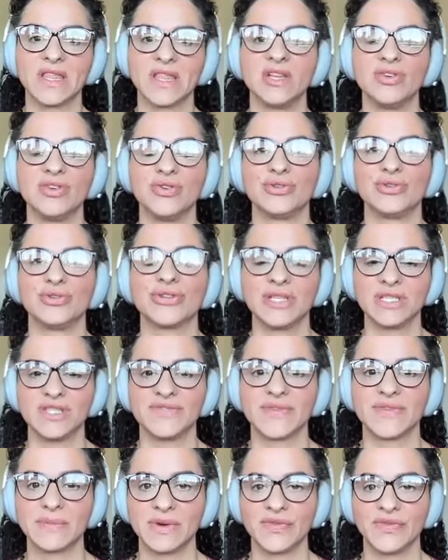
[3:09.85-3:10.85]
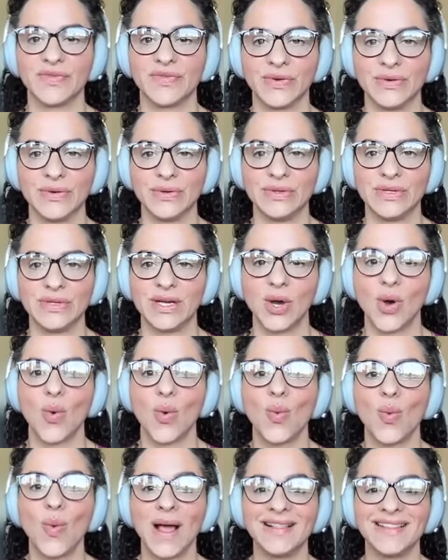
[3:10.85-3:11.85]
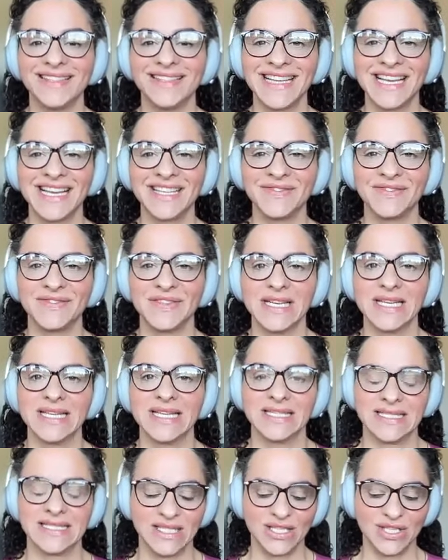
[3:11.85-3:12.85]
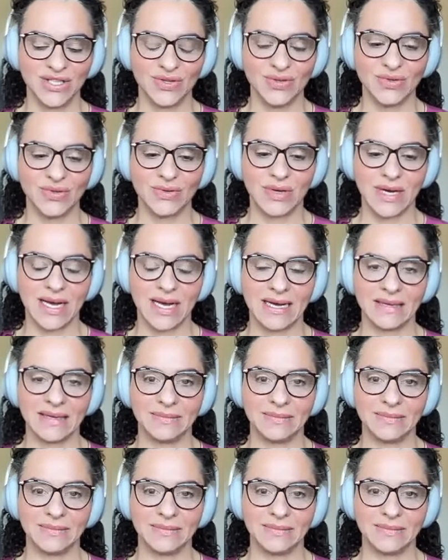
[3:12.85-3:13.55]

the nutrients from your food well enough to